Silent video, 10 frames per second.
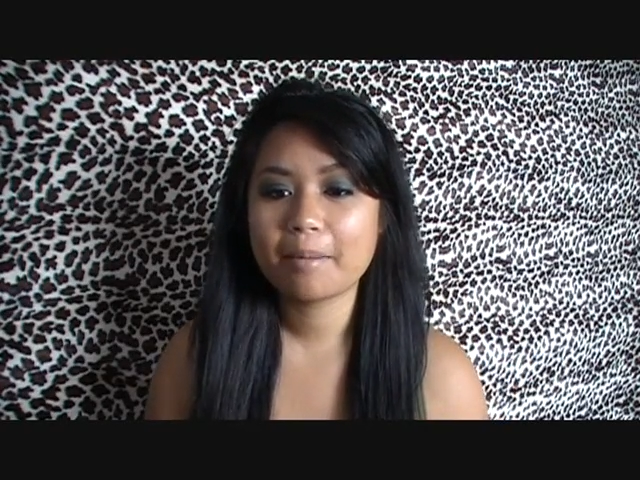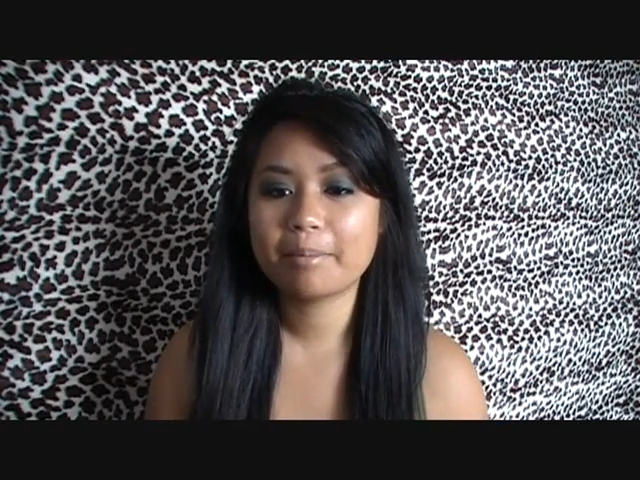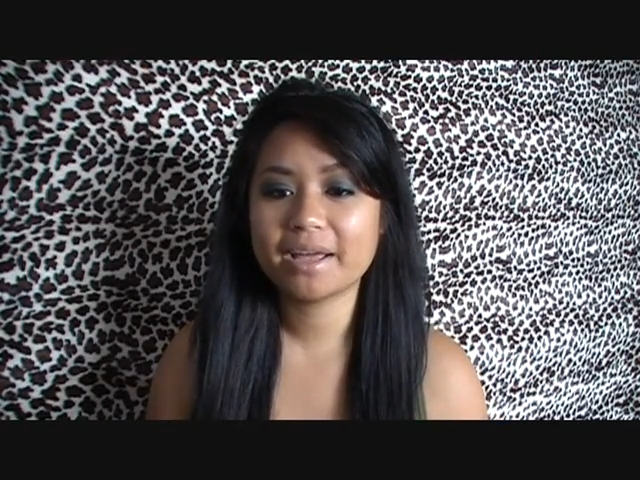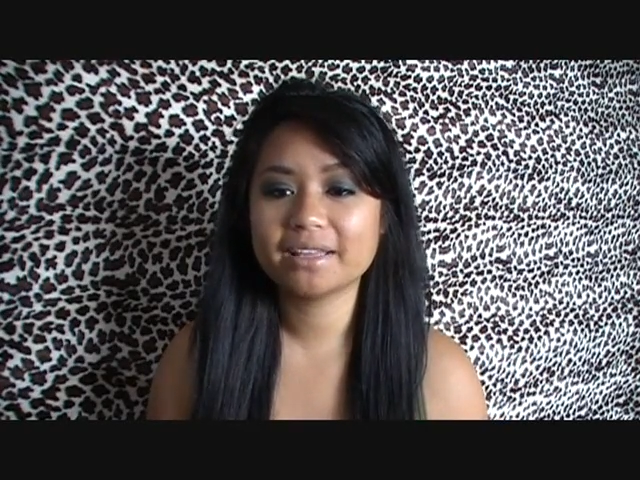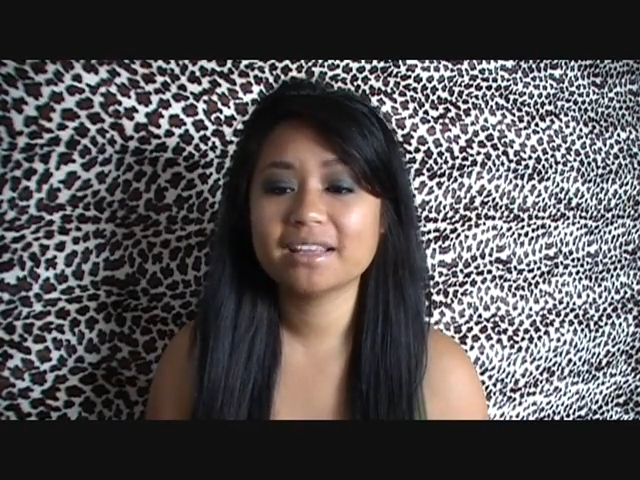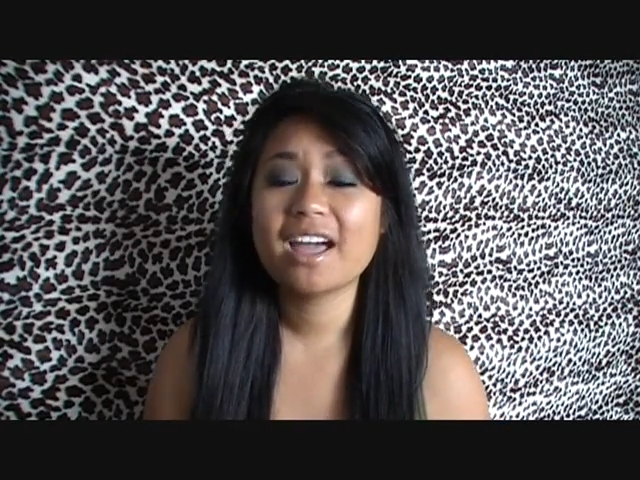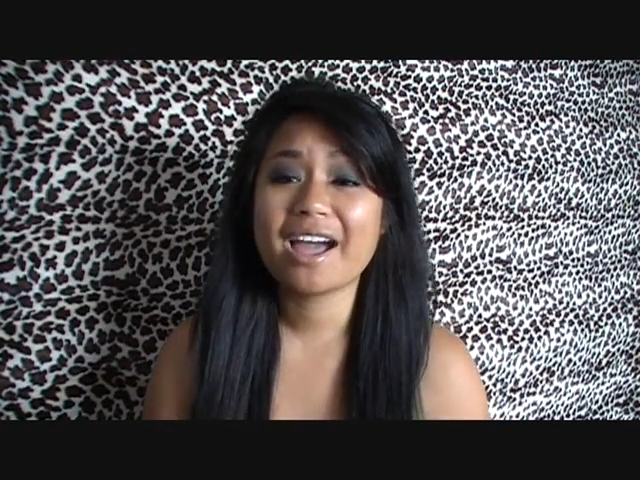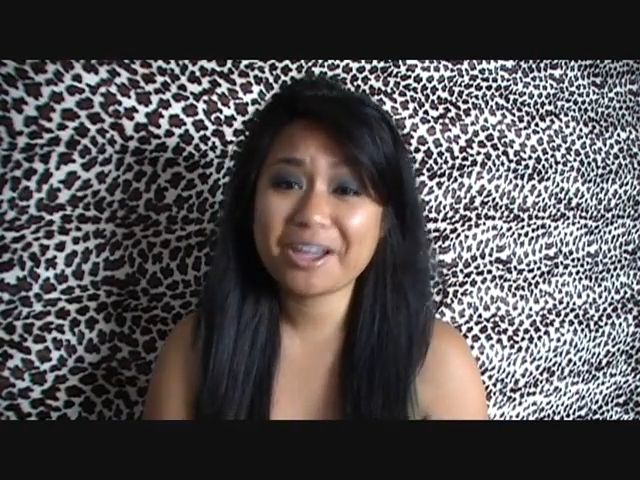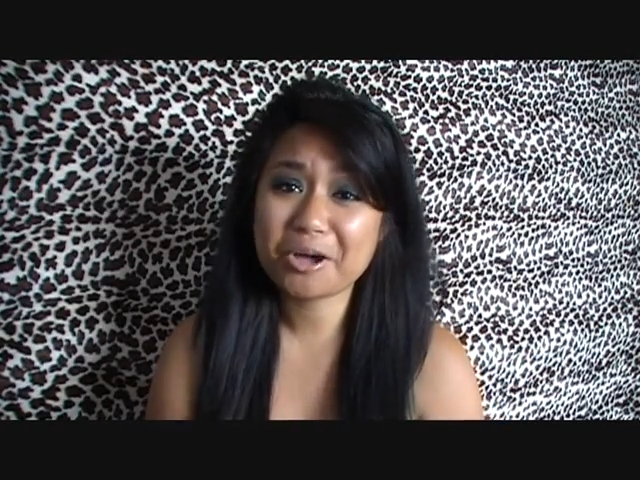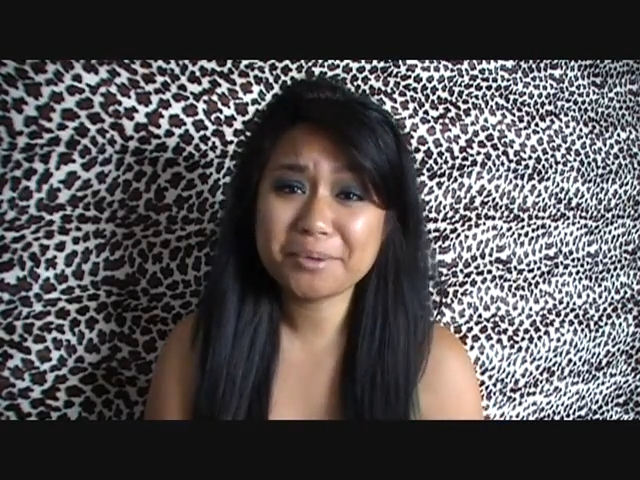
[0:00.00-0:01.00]
But
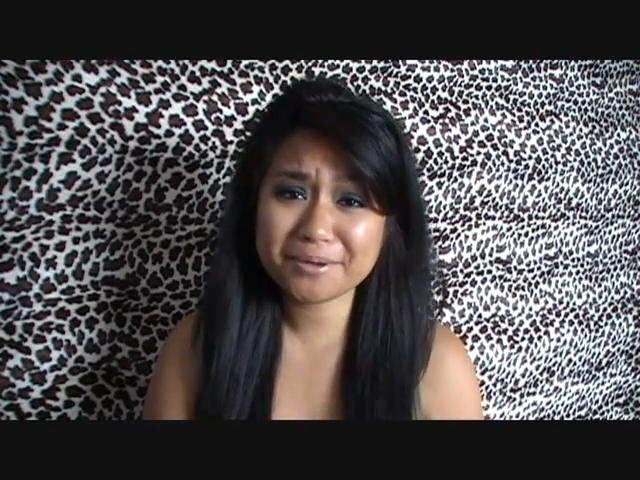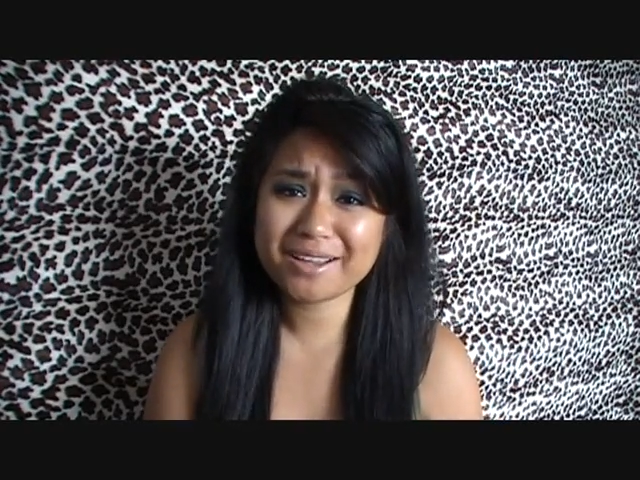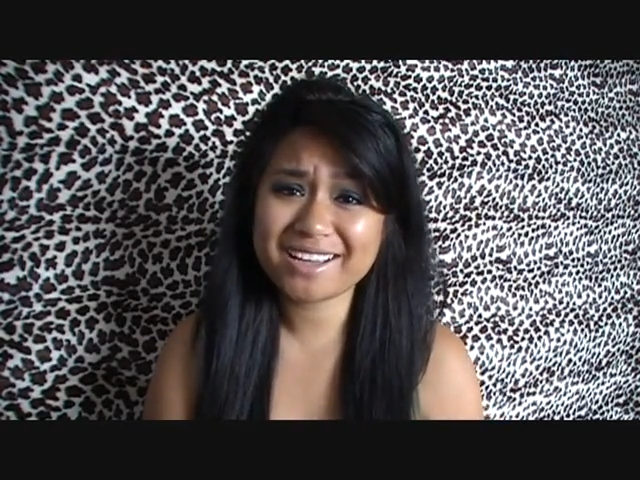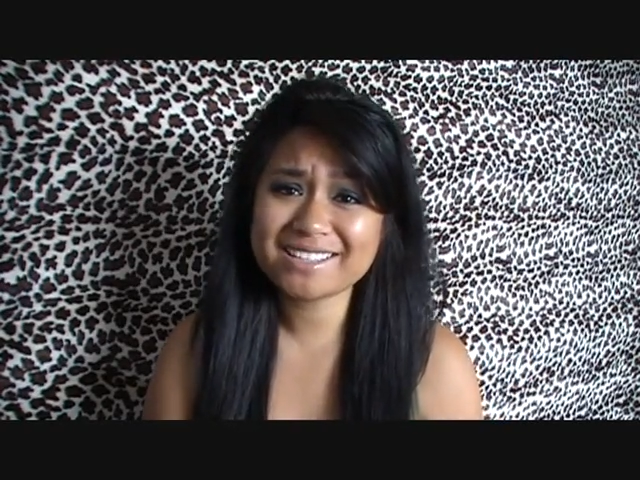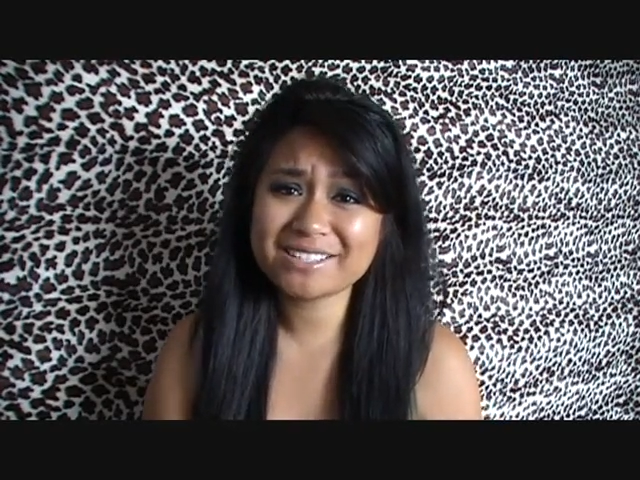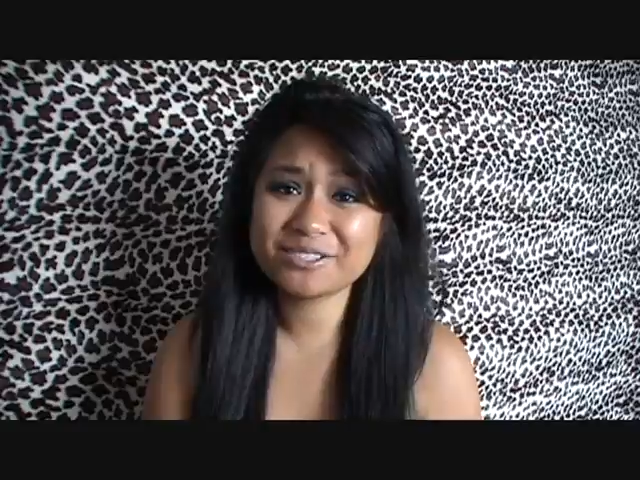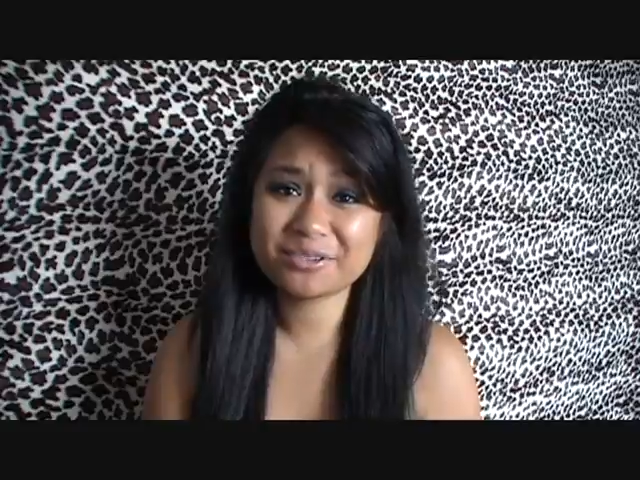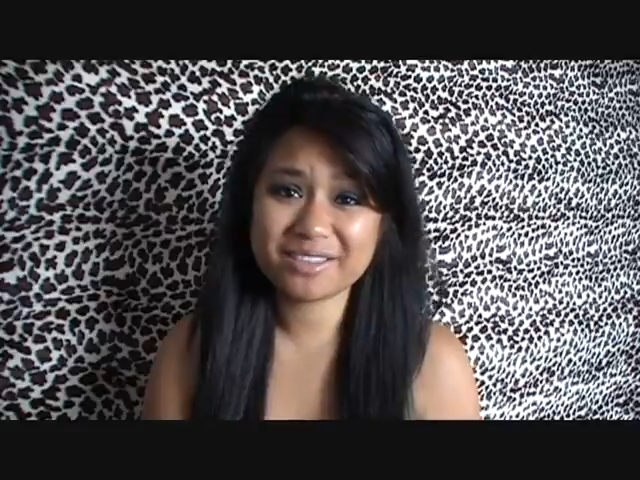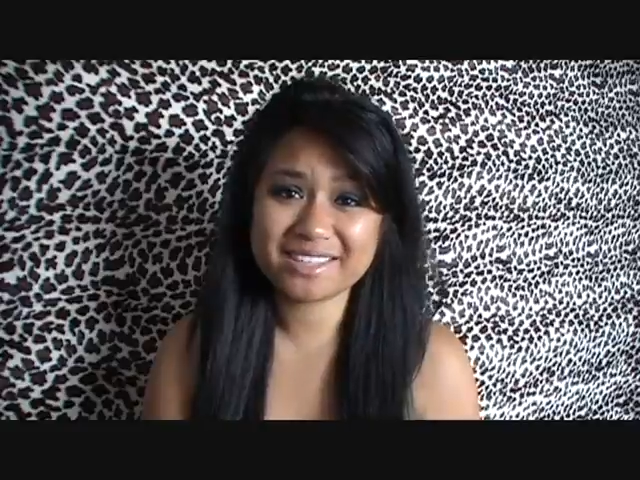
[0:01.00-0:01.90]
I hope you guys enjoy